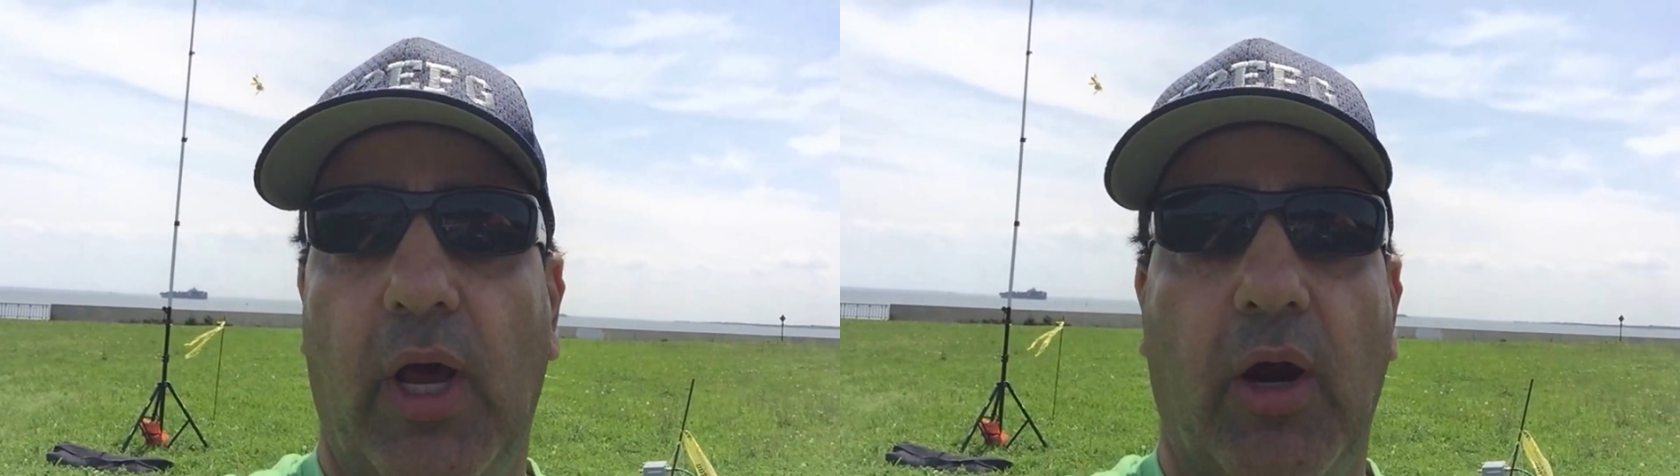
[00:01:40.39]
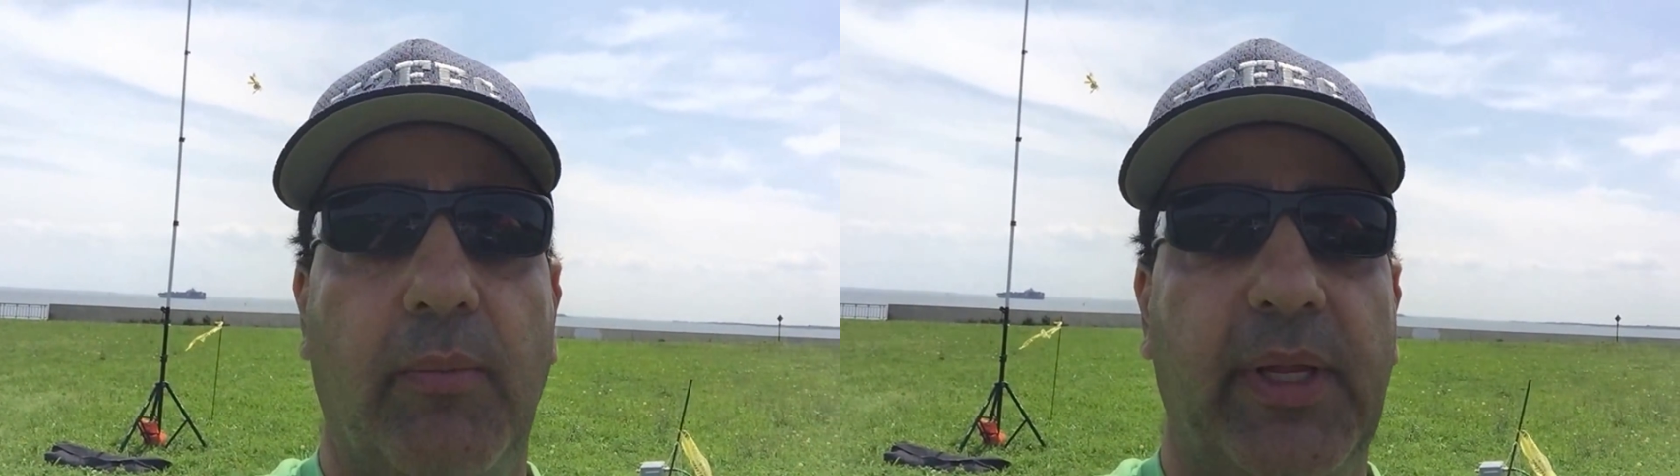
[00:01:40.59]

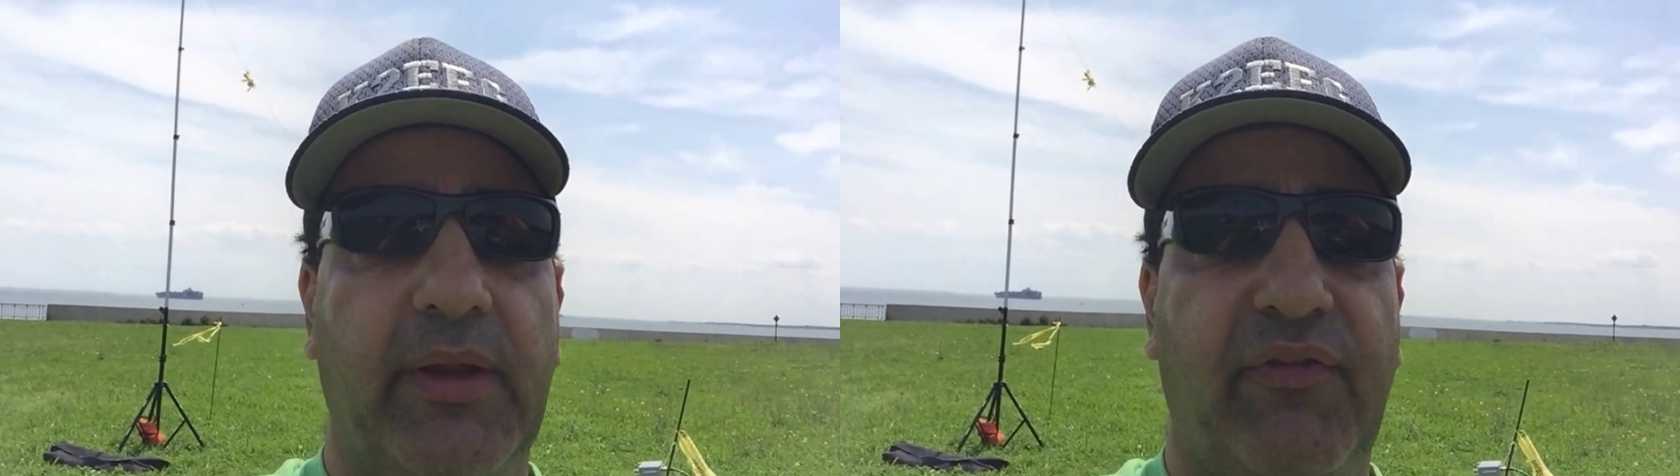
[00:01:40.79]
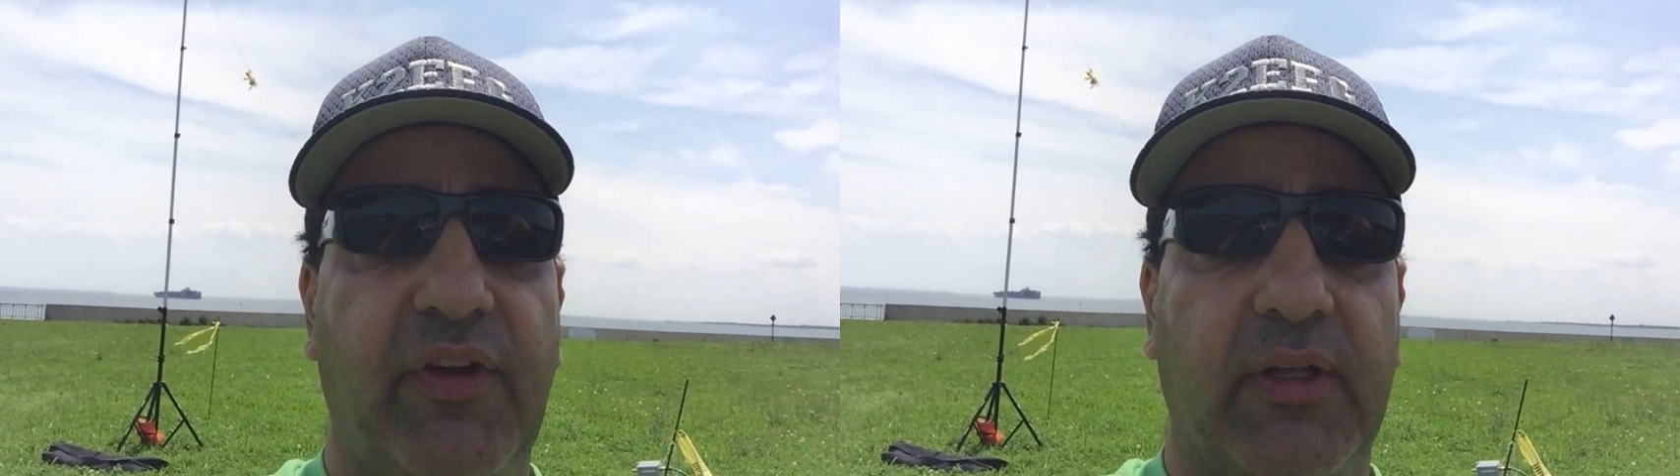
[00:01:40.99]
our mini
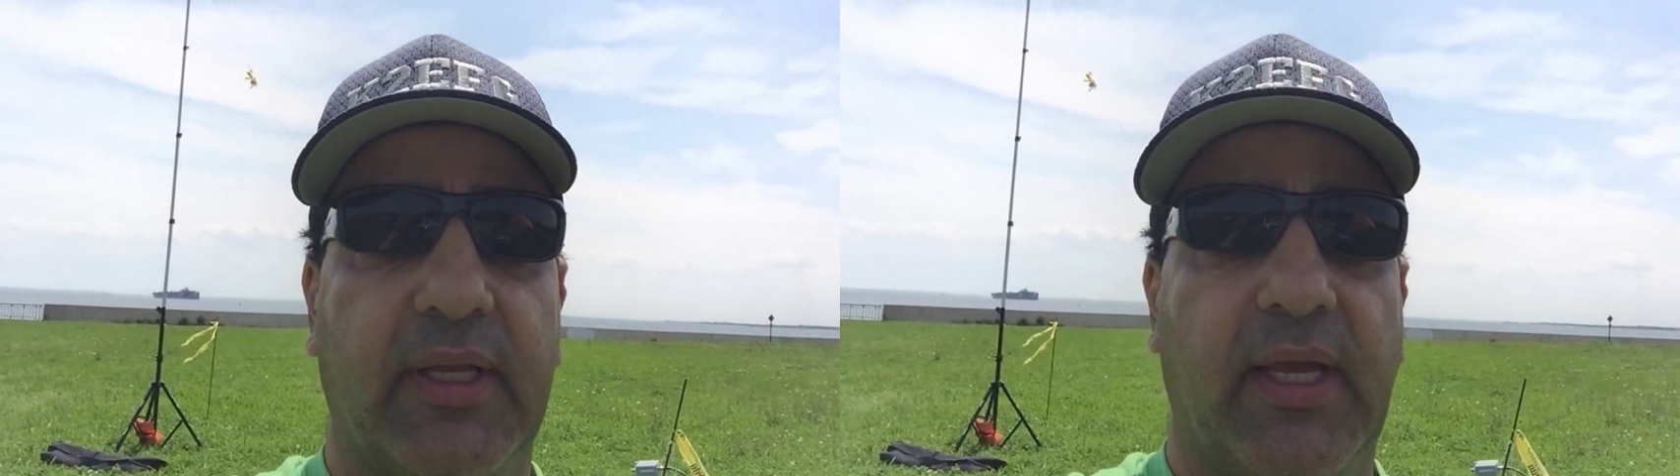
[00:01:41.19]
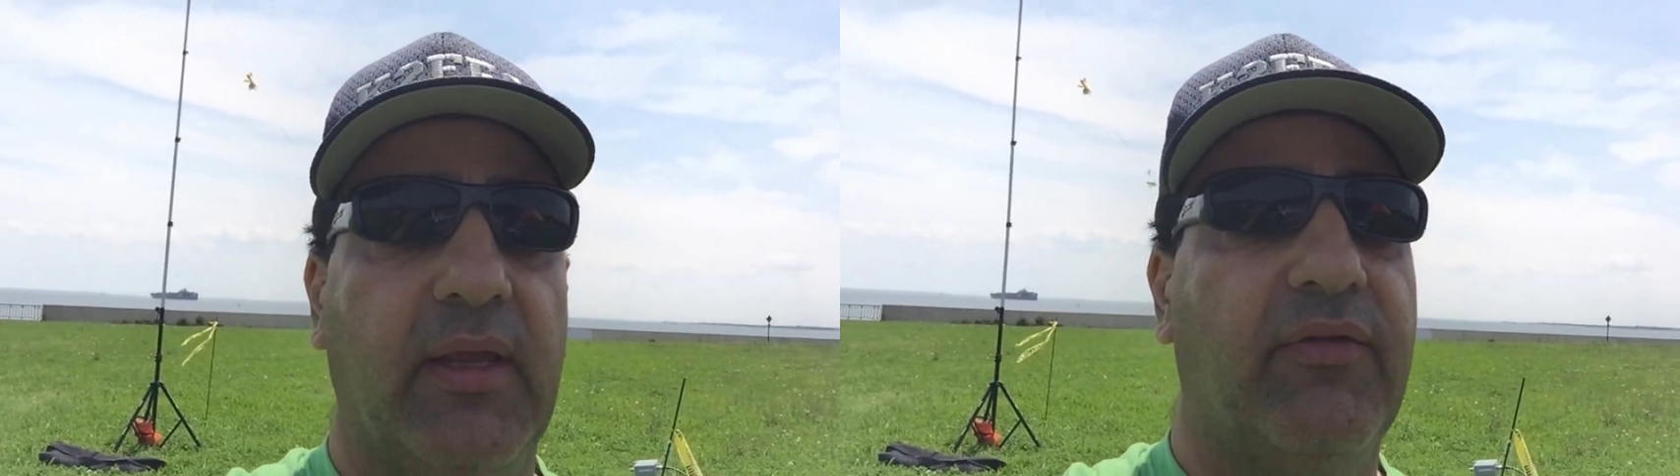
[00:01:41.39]
field day